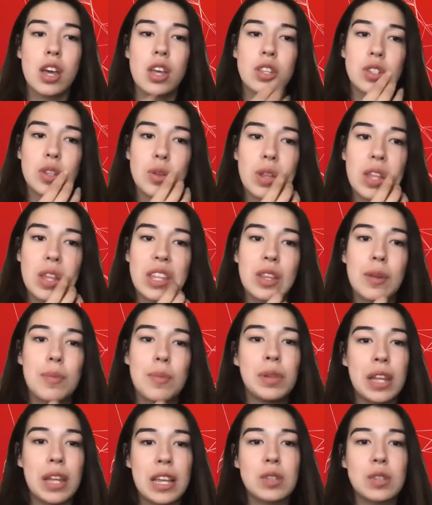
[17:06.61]
So like a
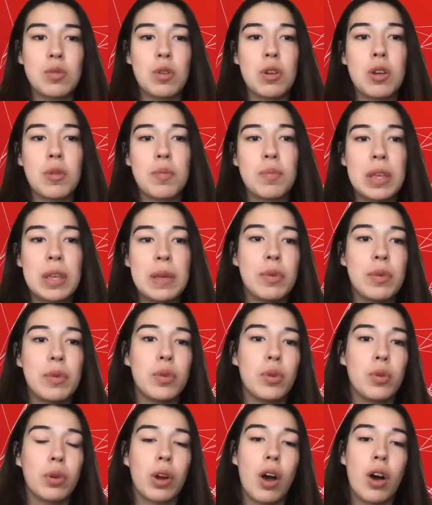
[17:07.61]
place where people
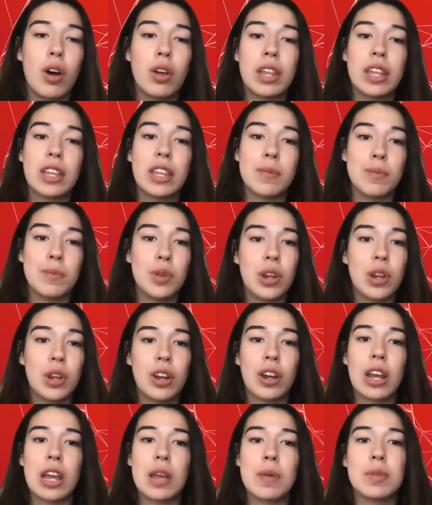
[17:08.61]
who are all like commuting
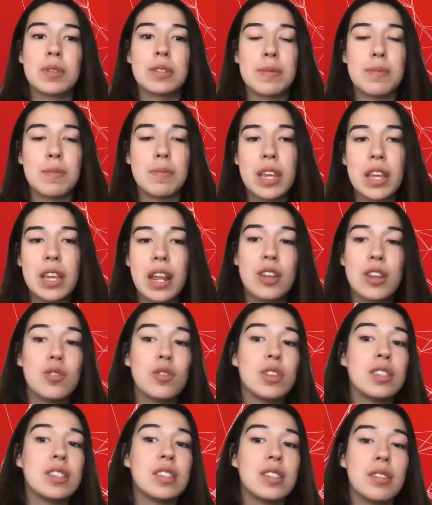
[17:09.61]
are able to meet, and you
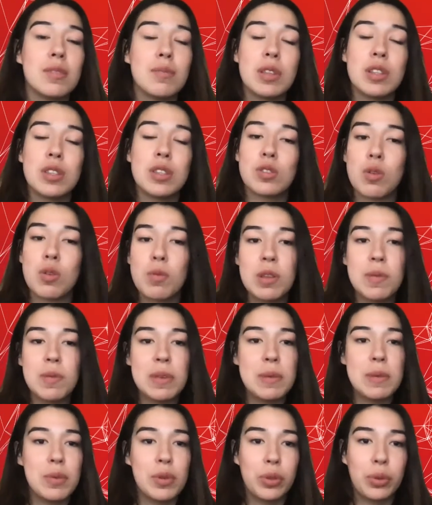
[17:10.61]
can still meet so many
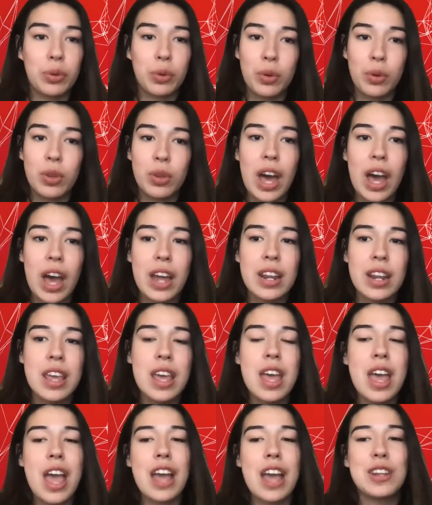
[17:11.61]
people through that.
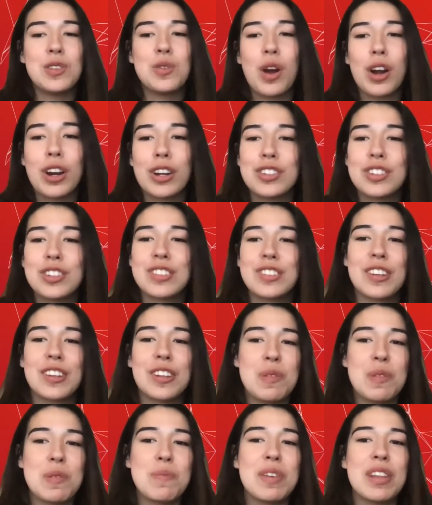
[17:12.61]
And you aren't just going to
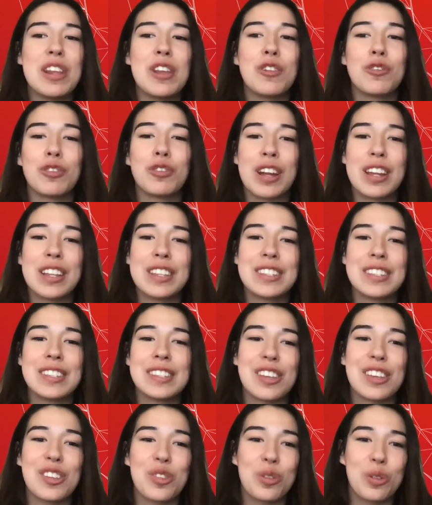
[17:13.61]
be meeting friends
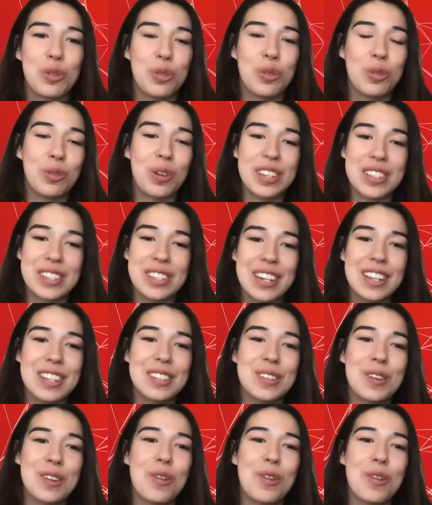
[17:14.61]
like through residence.